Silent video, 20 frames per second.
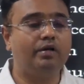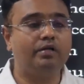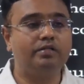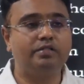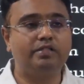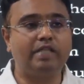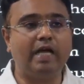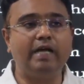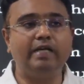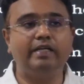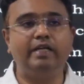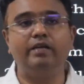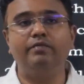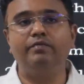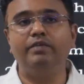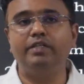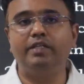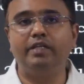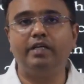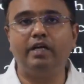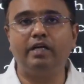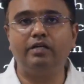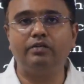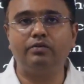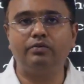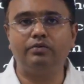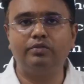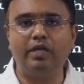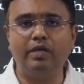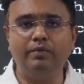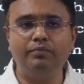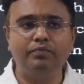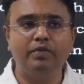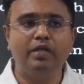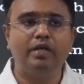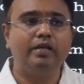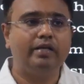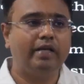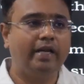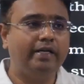started with regard to the
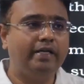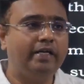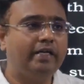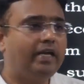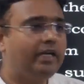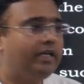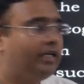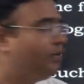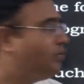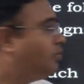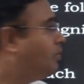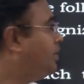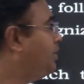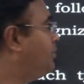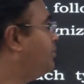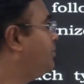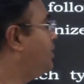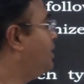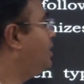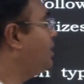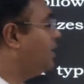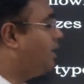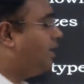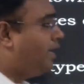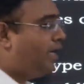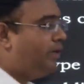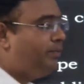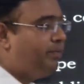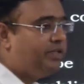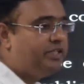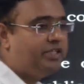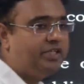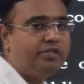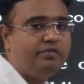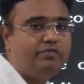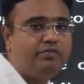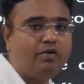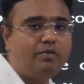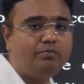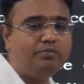1992 LPG
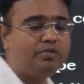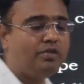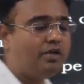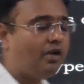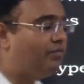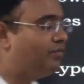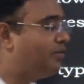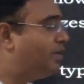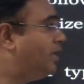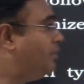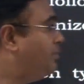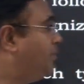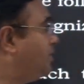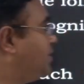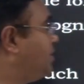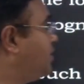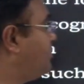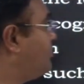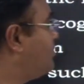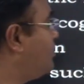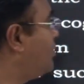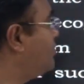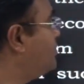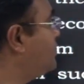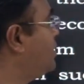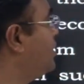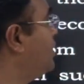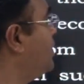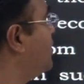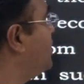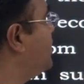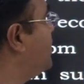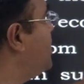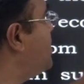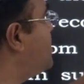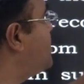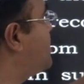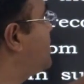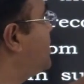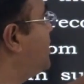reforms. After LPG reforms,
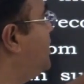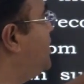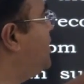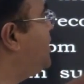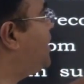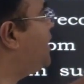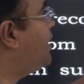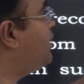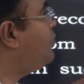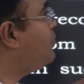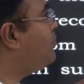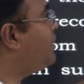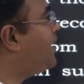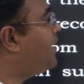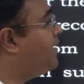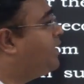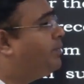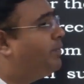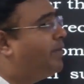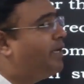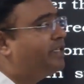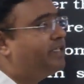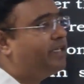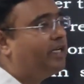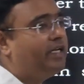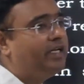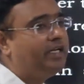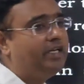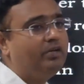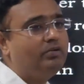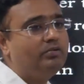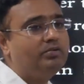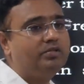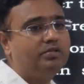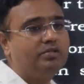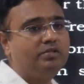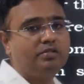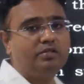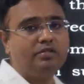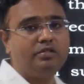this indicative planning majorly
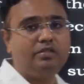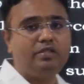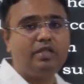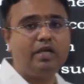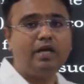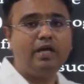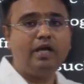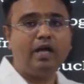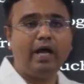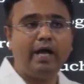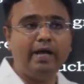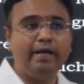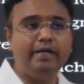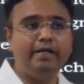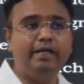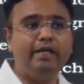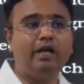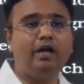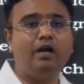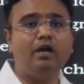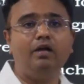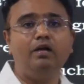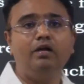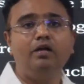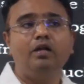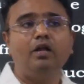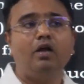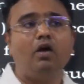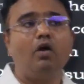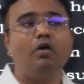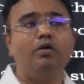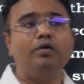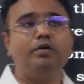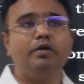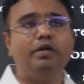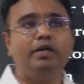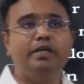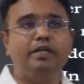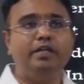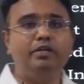gives the idea, or
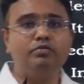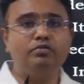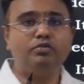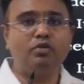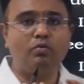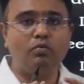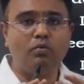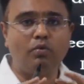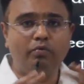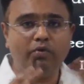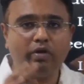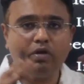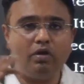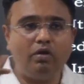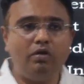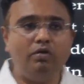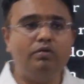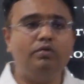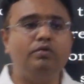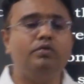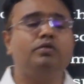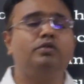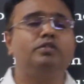it gives the overall